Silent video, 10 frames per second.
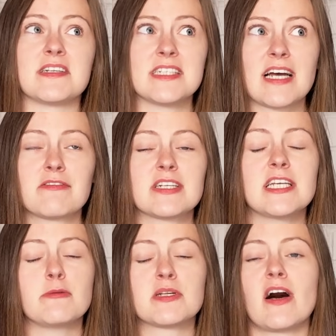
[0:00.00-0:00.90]
I did have to
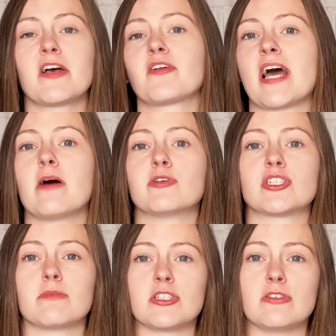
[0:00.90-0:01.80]
keep an eye on how much
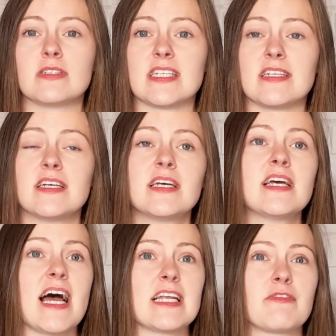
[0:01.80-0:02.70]
I was using,
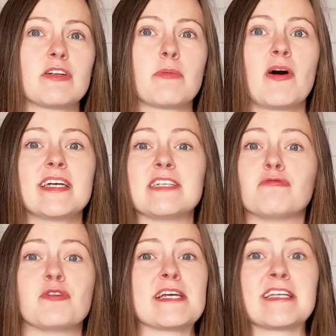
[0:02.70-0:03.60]
and if I'd applied it
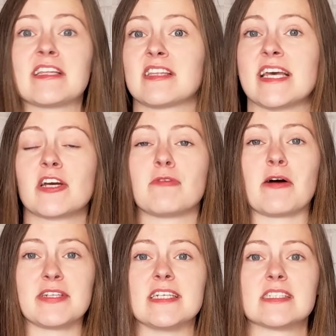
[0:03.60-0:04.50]
really thick
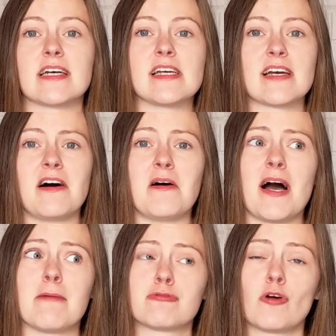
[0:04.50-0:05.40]
around the entire car,
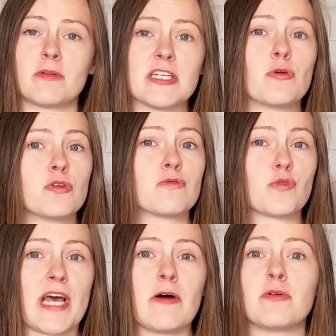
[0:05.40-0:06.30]
I probably could have
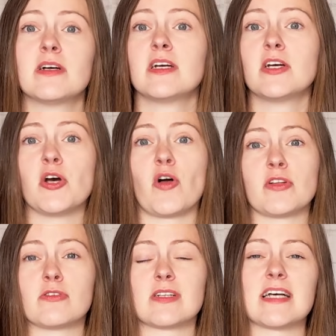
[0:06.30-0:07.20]
run out on
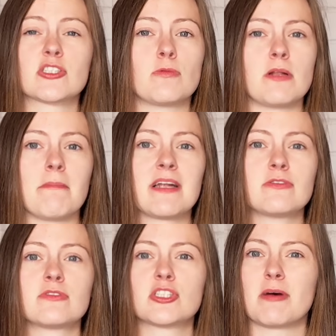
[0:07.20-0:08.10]
those last couple of
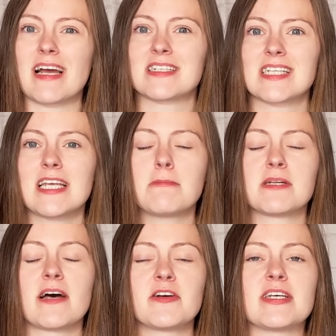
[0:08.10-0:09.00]
panels, so I had to keep an
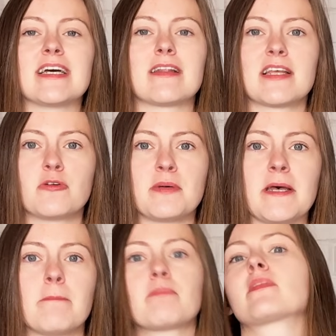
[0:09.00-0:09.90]
eye on it a little
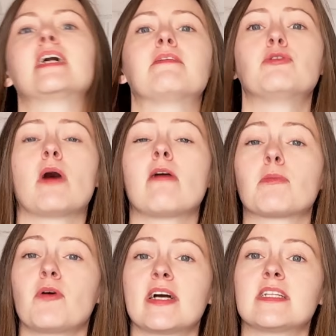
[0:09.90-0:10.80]
bit. If you are
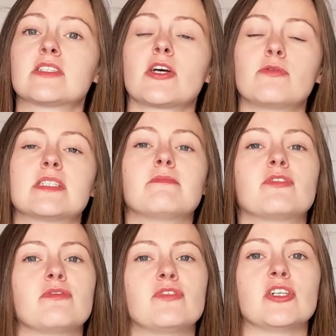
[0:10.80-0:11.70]
applying this coating for
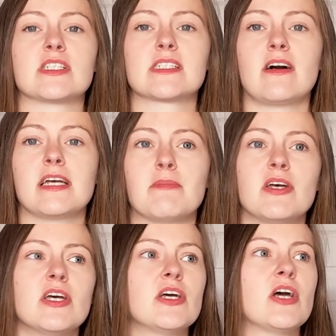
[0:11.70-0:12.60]
the first time
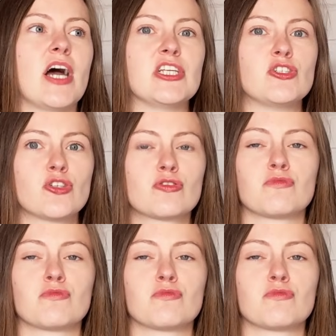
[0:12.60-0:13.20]
and you're just